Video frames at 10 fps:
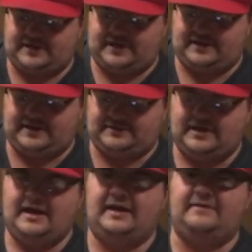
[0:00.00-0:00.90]
tight ends
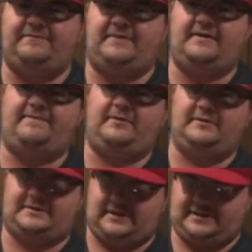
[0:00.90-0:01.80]
and the fifth
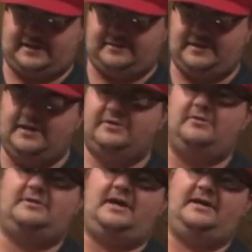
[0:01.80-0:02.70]
fewest touchdowns
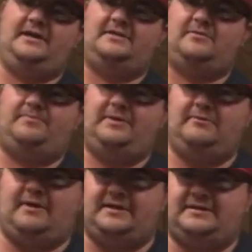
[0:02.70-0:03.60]
to tight ends. So
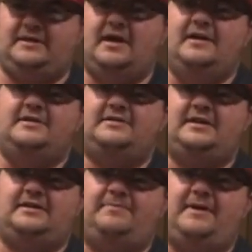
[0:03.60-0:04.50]
Ben Watson
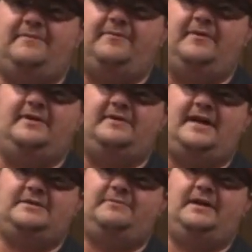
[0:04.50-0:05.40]
shit the bed for you
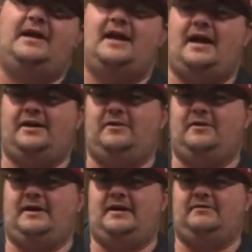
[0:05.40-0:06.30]
last week. I'd
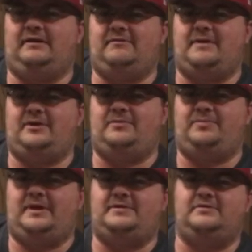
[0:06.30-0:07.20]
go ahead and leave him on your
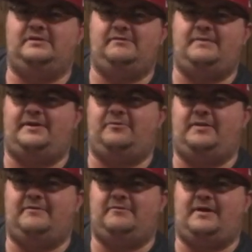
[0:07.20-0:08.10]
bench or leave him on the
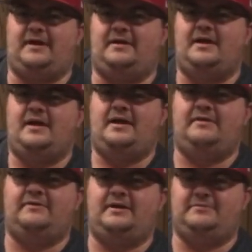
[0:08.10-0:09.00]
waiver wire
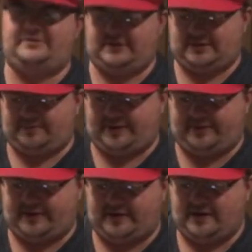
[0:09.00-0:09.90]
and let him shit the
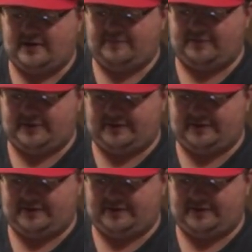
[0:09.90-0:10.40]
bed there for